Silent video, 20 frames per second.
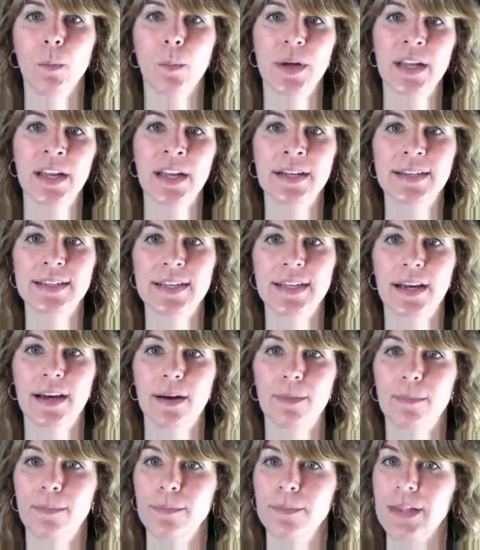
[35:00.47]
but
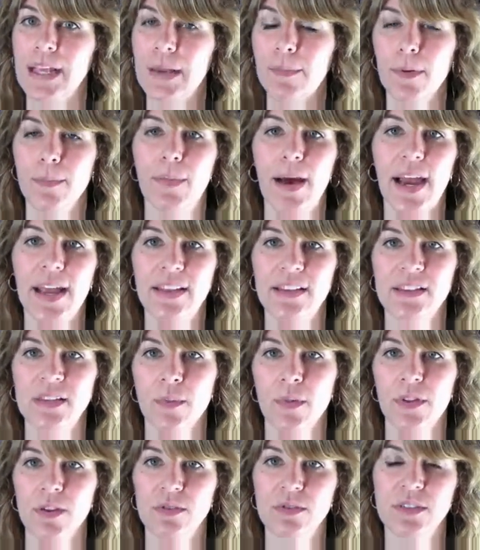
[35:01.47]
keep in mind
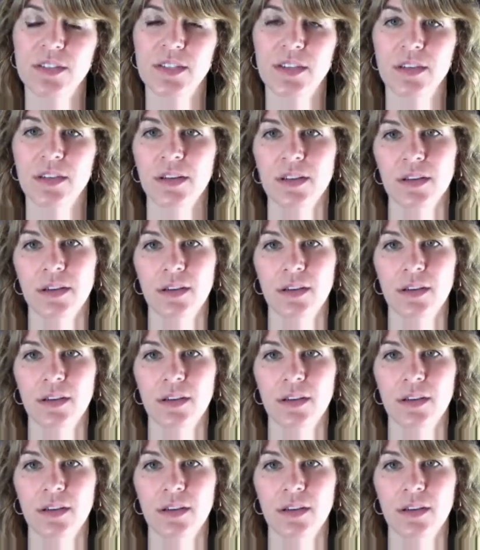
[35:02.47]
some of those